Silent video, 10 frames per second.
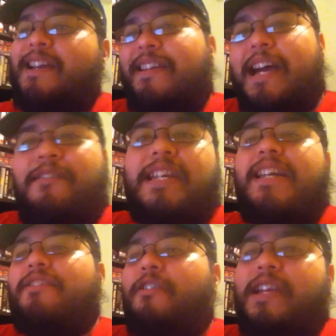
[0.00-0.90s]

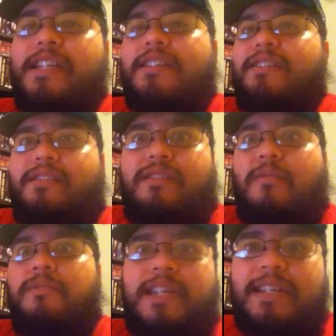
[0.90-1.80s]
Nowadays, our inks
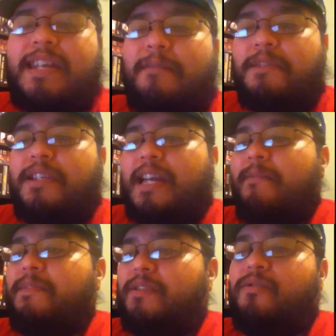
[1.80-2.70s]
don't need that much
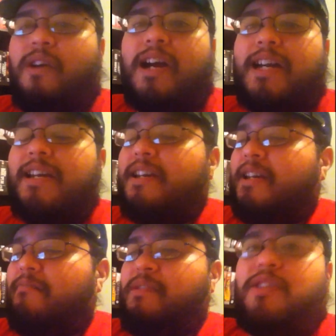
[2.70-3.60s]
time to dry
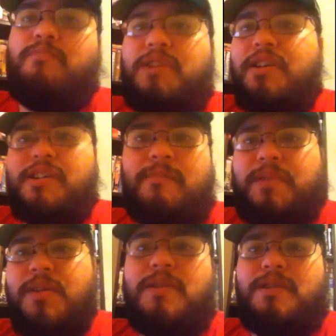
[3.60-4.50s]
because you print on a
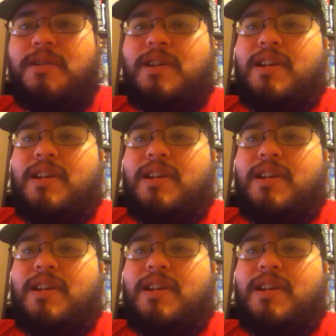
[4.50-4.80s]
computer,